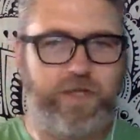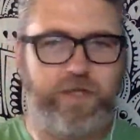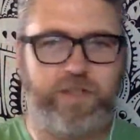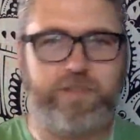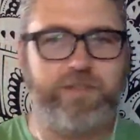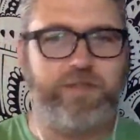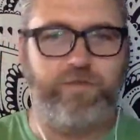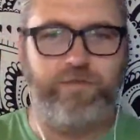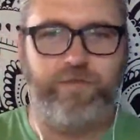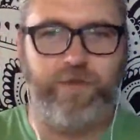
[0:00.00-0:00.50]

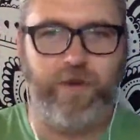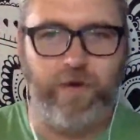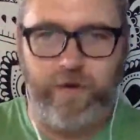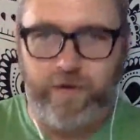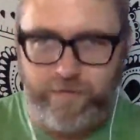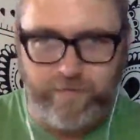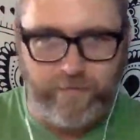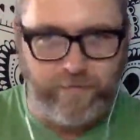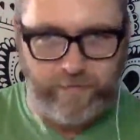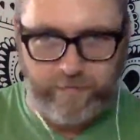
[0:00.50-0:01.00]
Because it's a
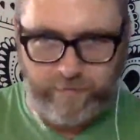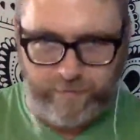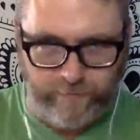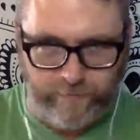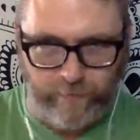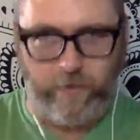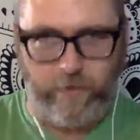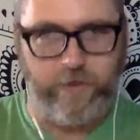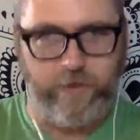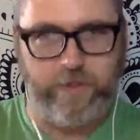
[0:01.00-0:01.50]
very
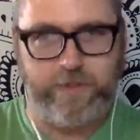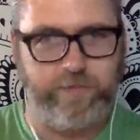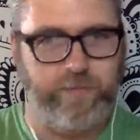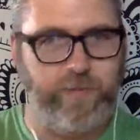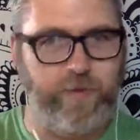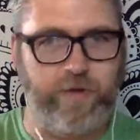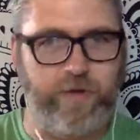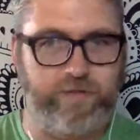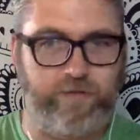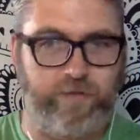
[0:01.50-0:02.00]
foreign
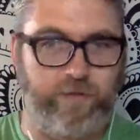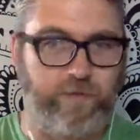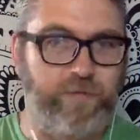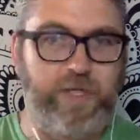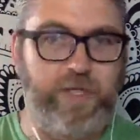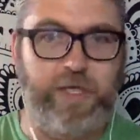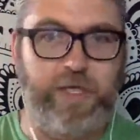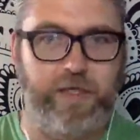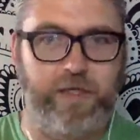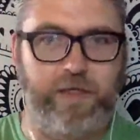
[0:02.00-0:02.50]
experience for
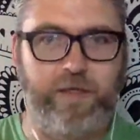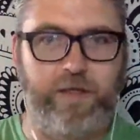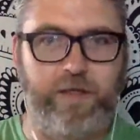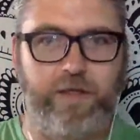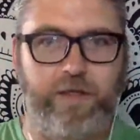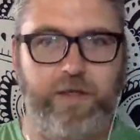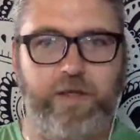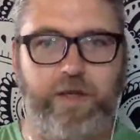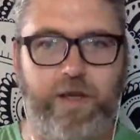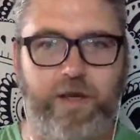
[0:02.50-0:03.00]
me,
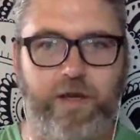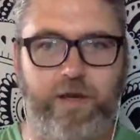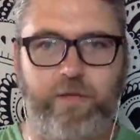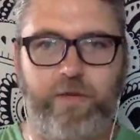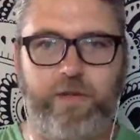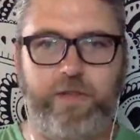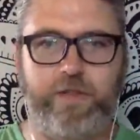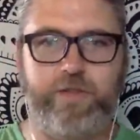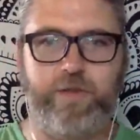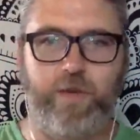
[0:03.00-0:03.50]

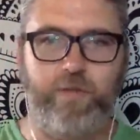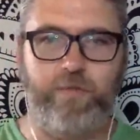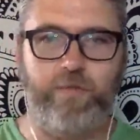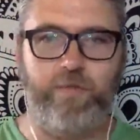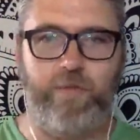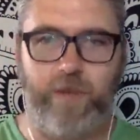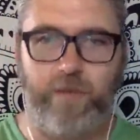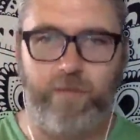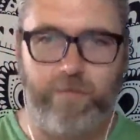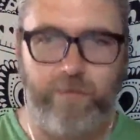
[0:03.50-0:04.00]
uh, and so
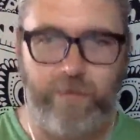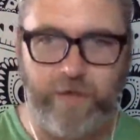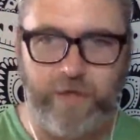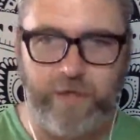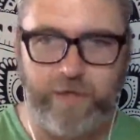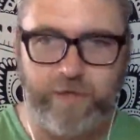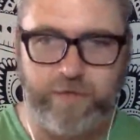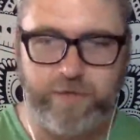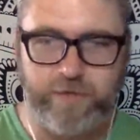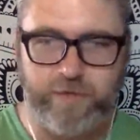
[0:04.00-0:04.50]
I'm I'm
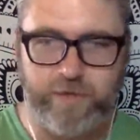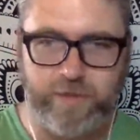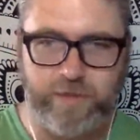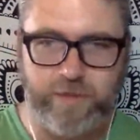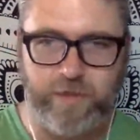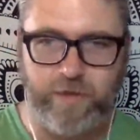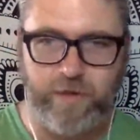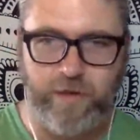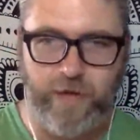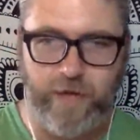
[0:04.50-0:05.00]
very
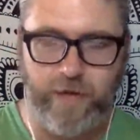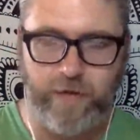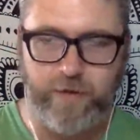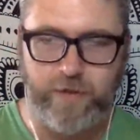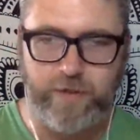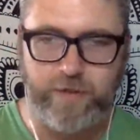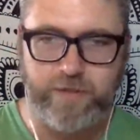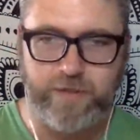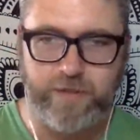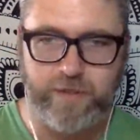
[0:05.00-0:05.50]
interested to know
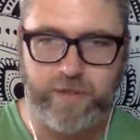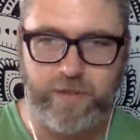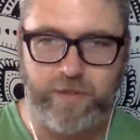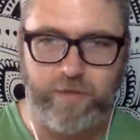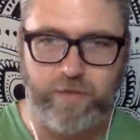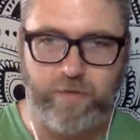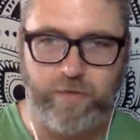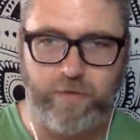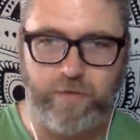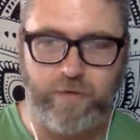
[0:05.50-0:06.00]
how it is that
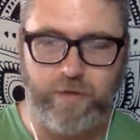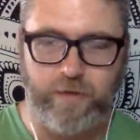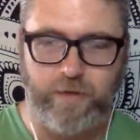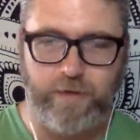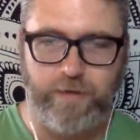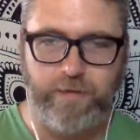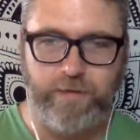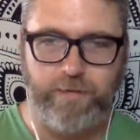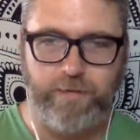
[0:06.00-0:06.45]
you